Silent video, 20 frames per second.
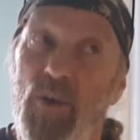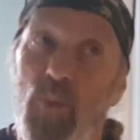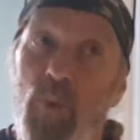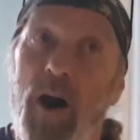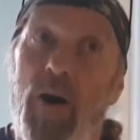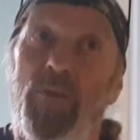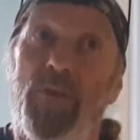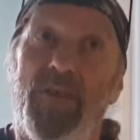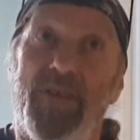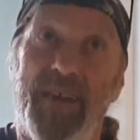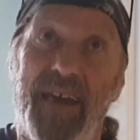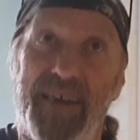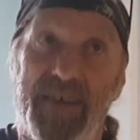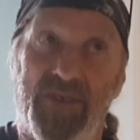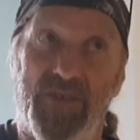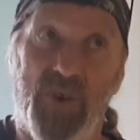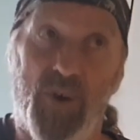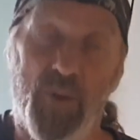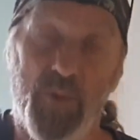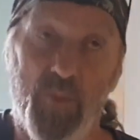Well,
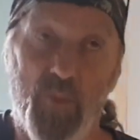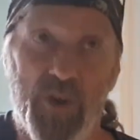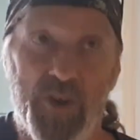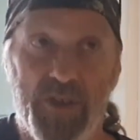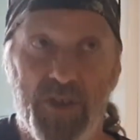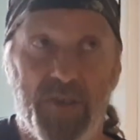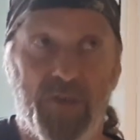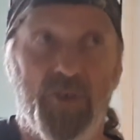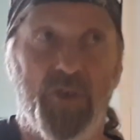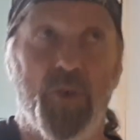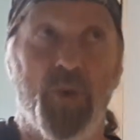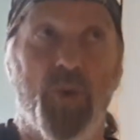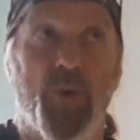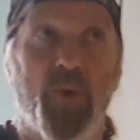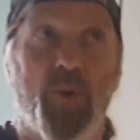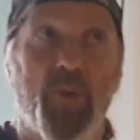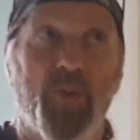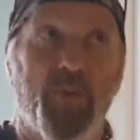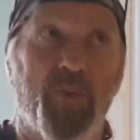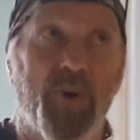next time, Roslyn,
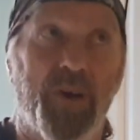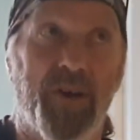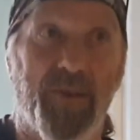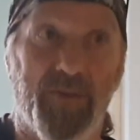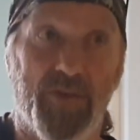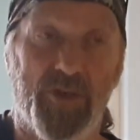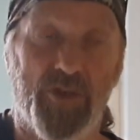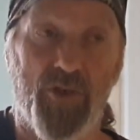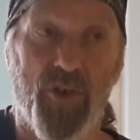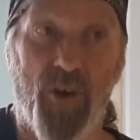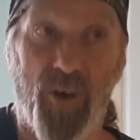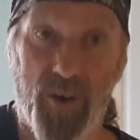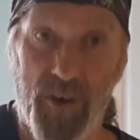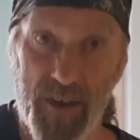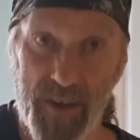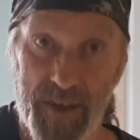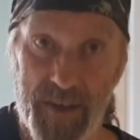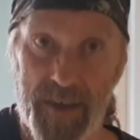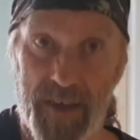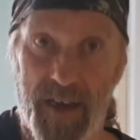you'll, we'll
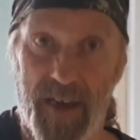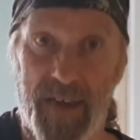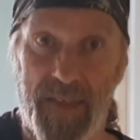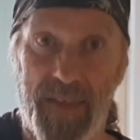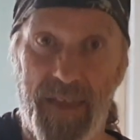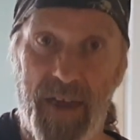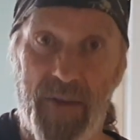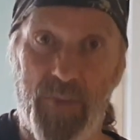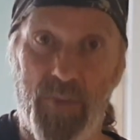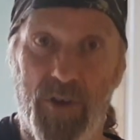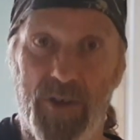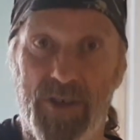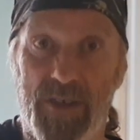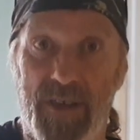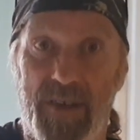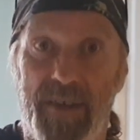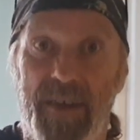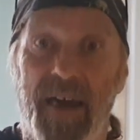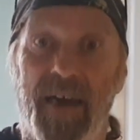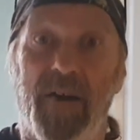try, and then
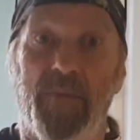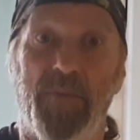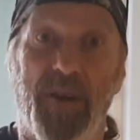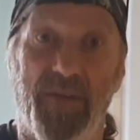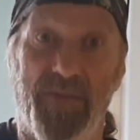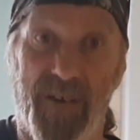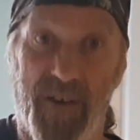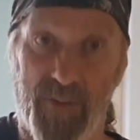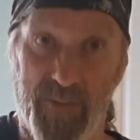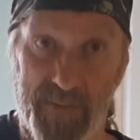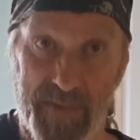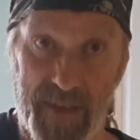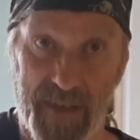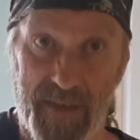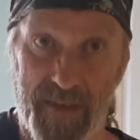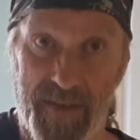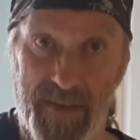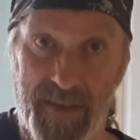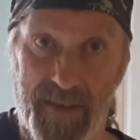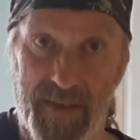Roslyn, Nick will be filming,
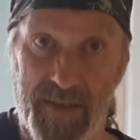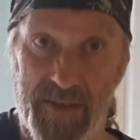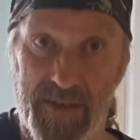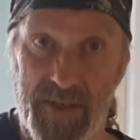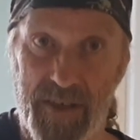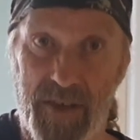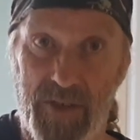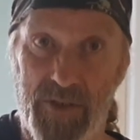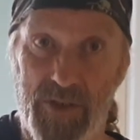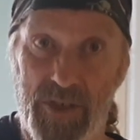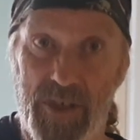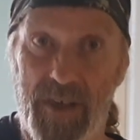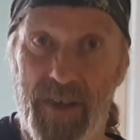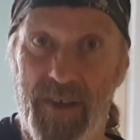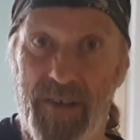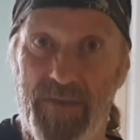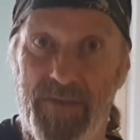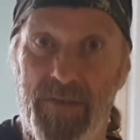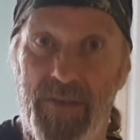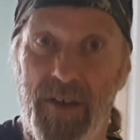so she
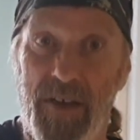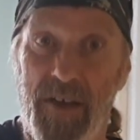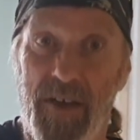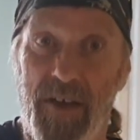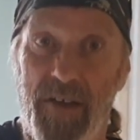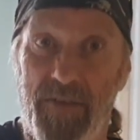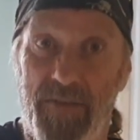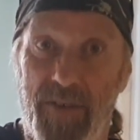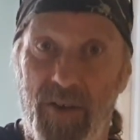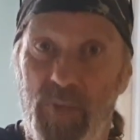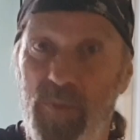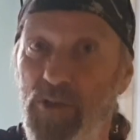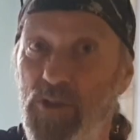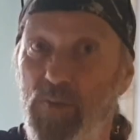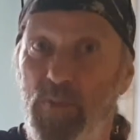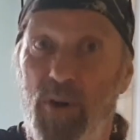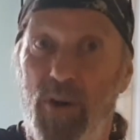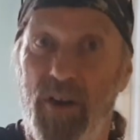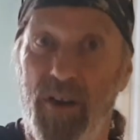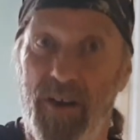can film us
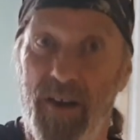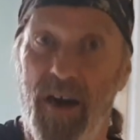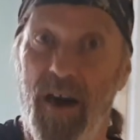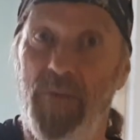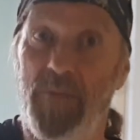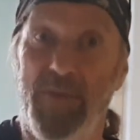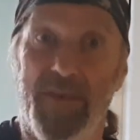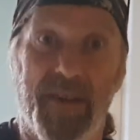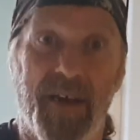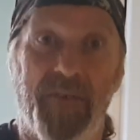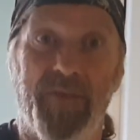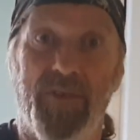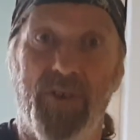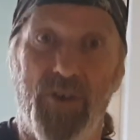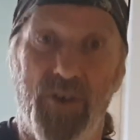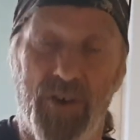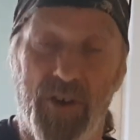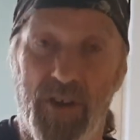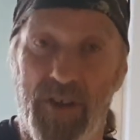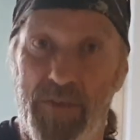pulling up and having
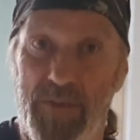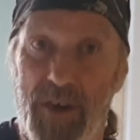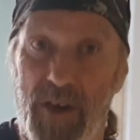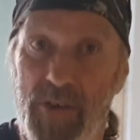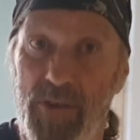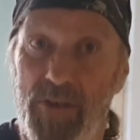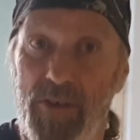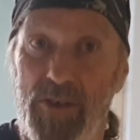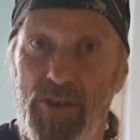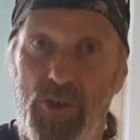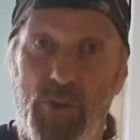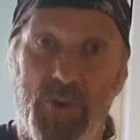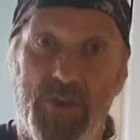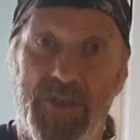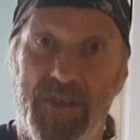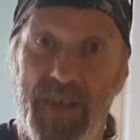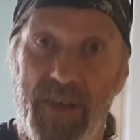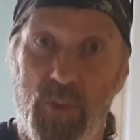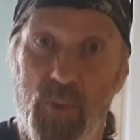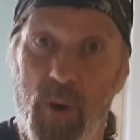a look at the motor, and you'll
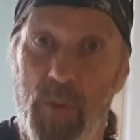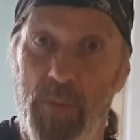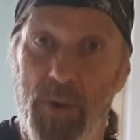see what